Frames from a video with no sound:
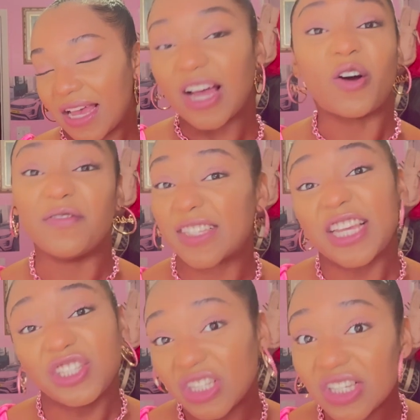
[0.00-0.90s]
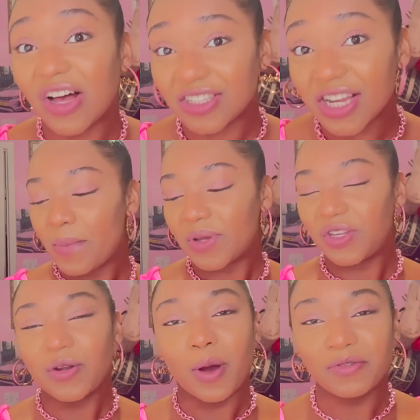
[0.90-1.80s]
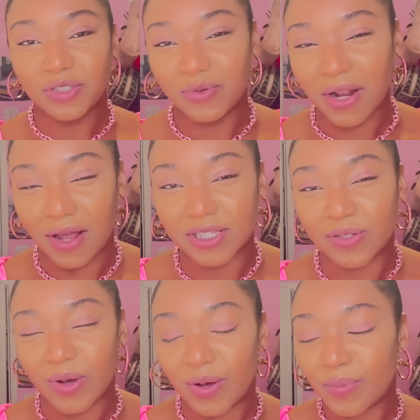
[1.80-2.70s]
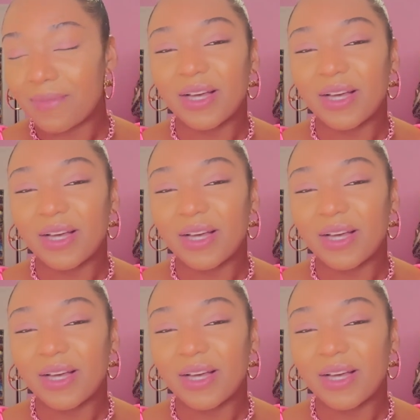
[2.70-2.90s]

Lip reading: conversation starter, but do you know what I've just realized as well?